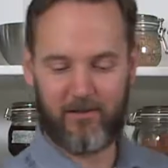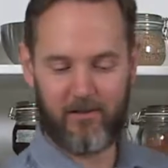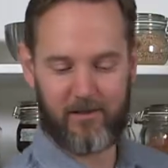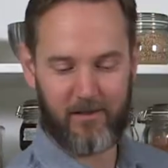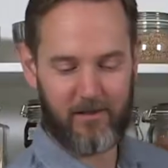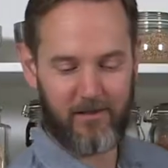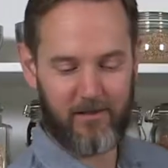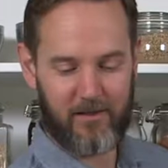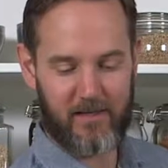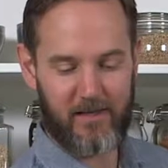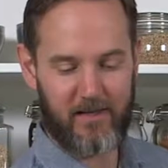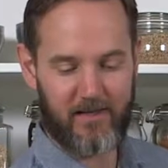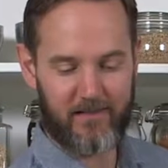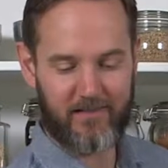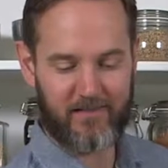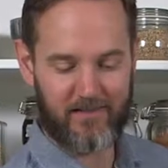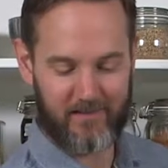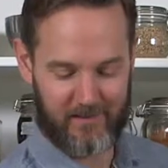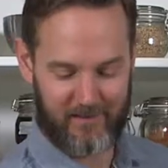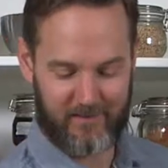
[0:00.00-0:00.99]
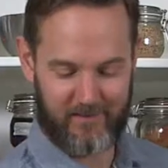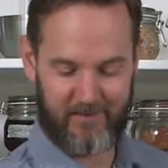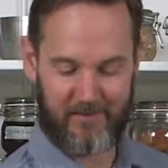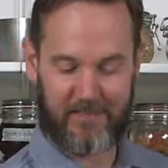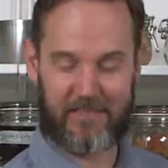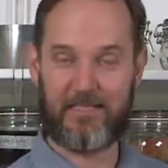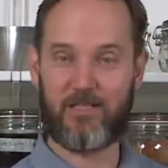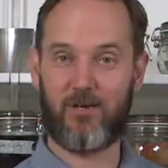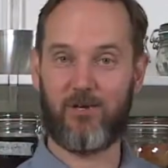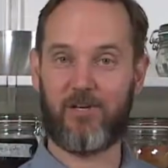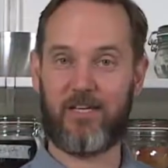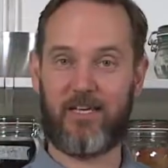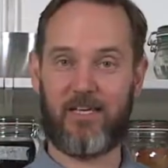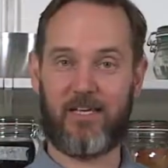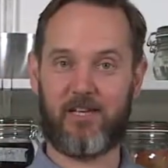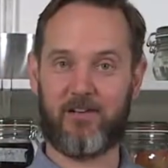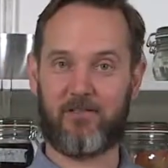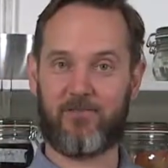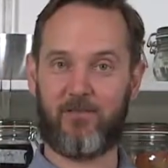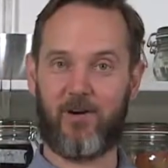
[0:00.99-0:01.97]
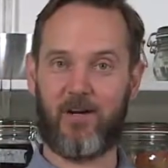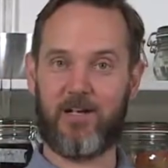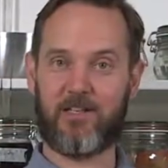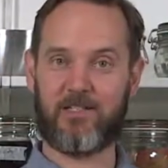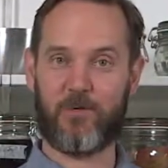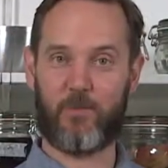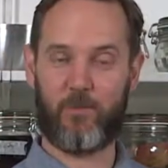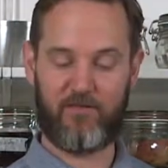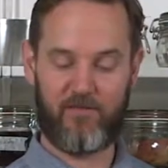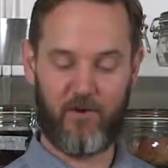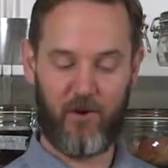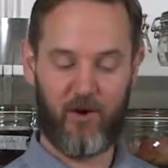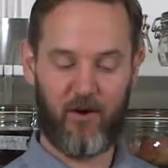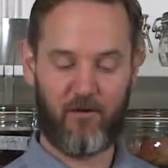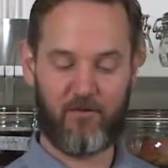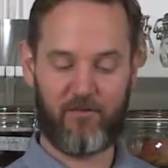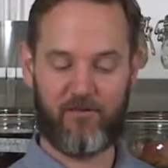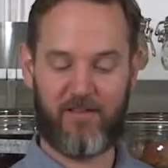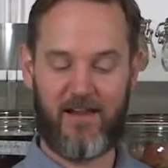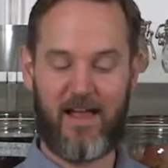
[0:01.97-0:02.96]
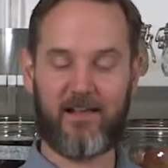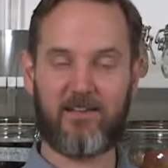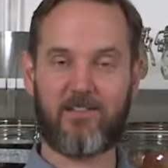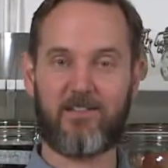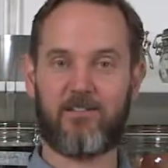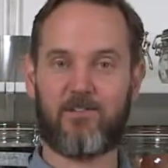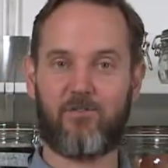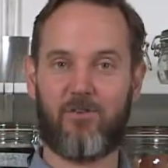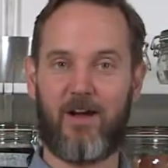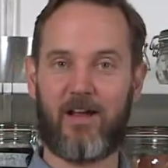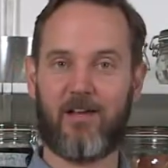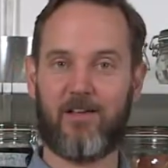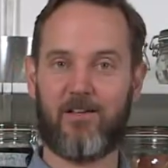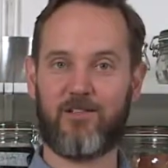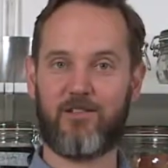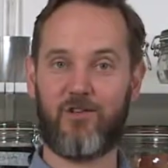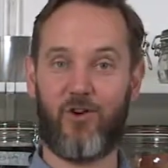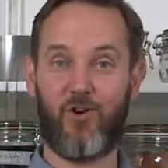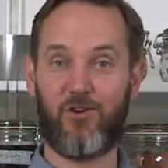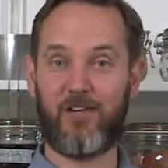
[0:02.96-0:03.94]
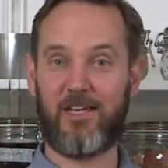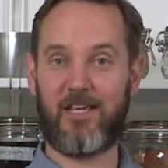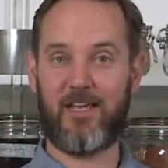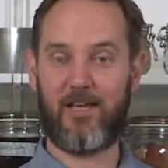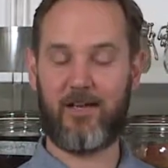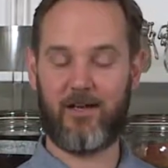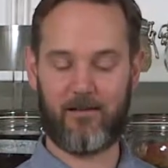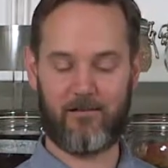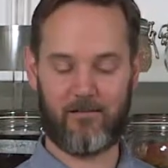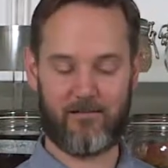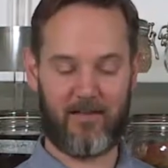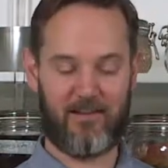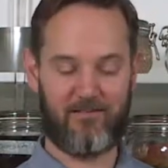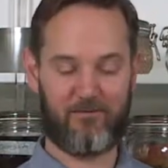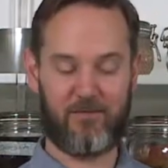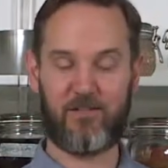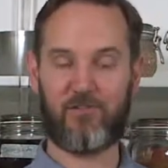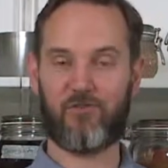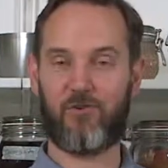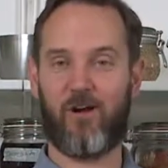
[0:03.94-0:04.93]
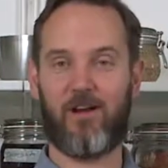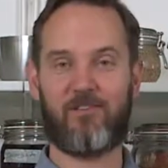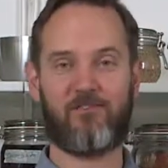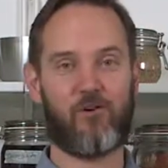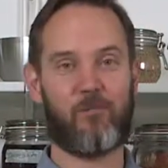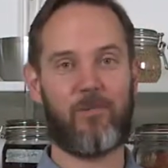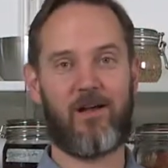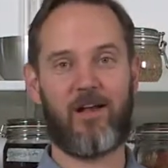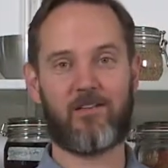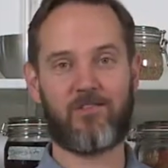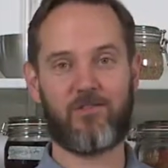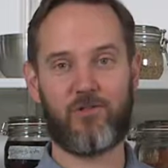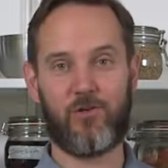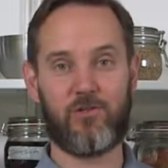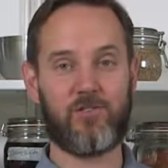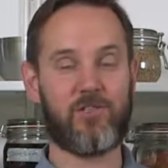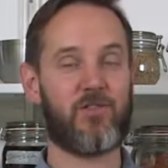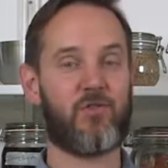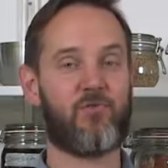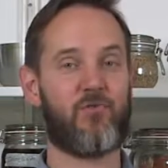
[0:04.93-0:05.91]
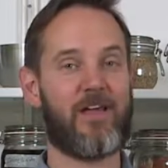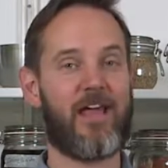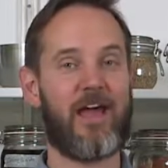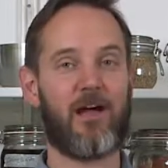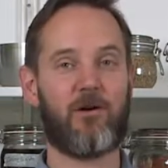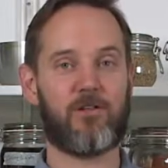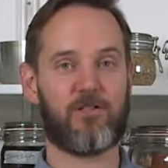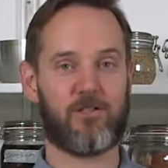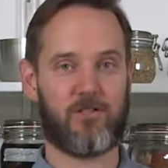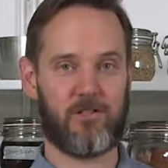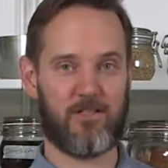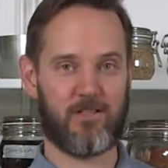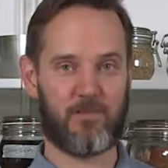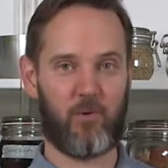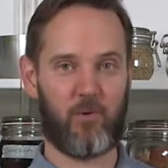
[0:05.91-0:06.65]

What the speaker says: that this is on here, right? So we've got our flax crackers on here. They've been drying for about 2 to 3 hours at this